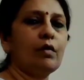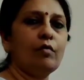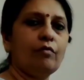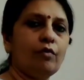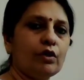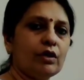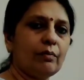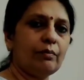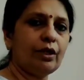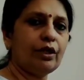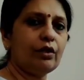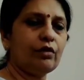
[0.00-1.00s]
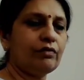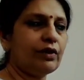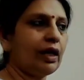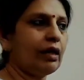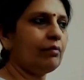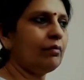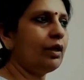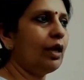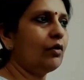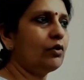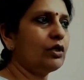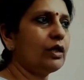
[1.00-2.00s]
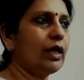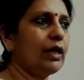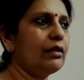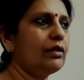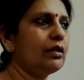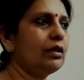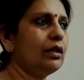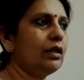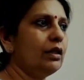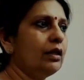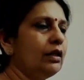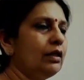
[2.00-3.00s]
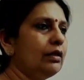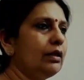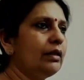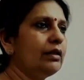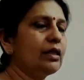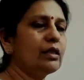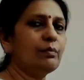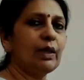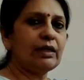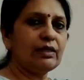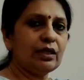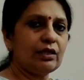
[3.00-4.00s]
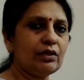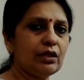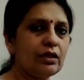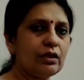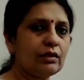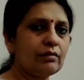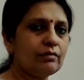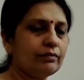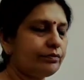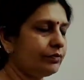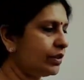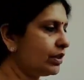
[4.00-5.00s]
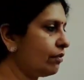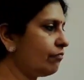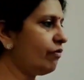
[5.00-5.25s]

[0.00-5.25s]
for some period of time outside, then their smell changes, some